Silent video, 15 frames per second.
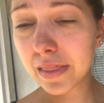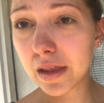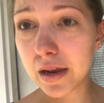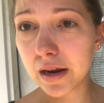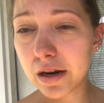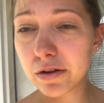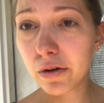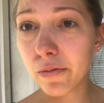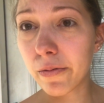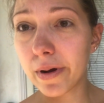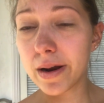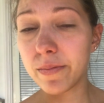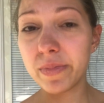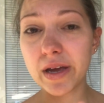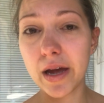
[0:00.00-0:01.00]
And I don't
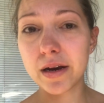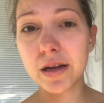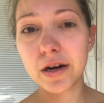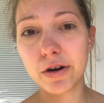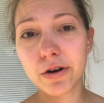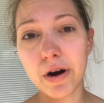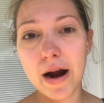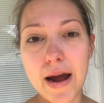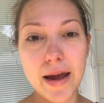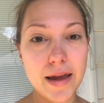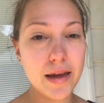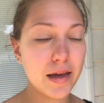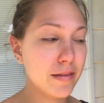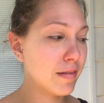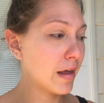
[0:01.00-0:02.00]
want to be on here
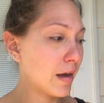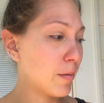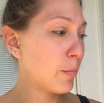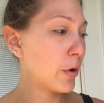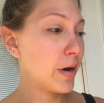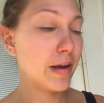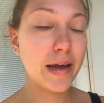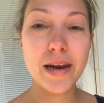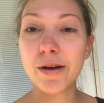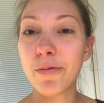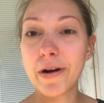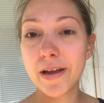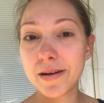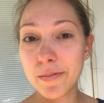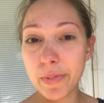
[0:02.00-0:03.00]
crying and like putting
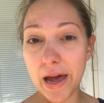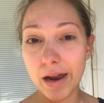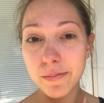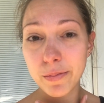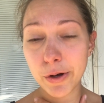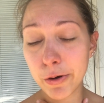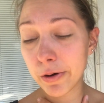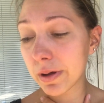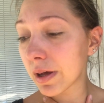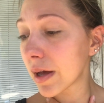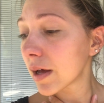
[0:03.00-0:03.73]
anyone in a bad mood.